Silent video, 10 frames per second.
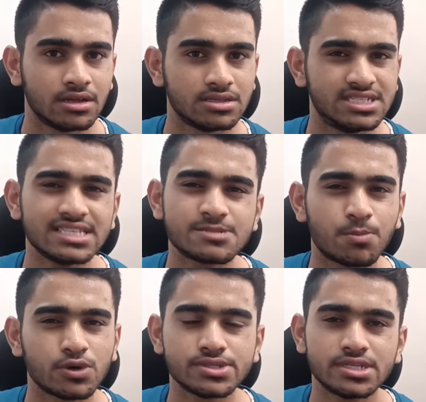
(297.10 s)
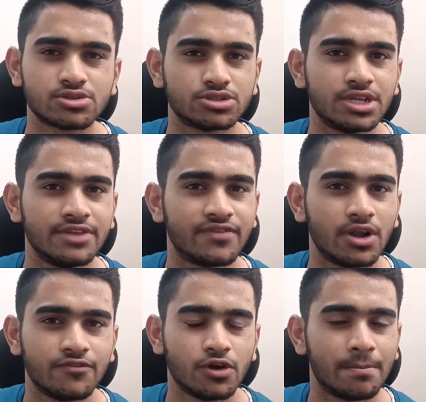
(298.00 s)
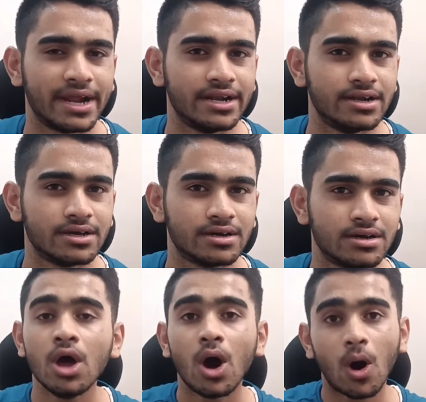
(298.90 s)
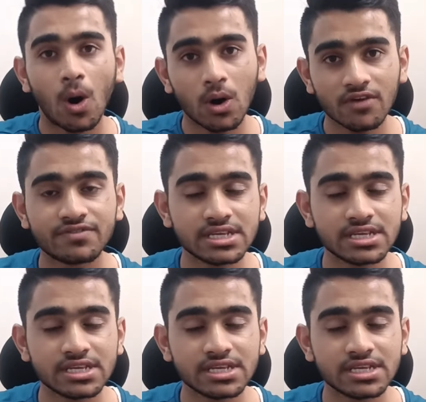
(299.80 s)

Just pose this question in front of your mind. All of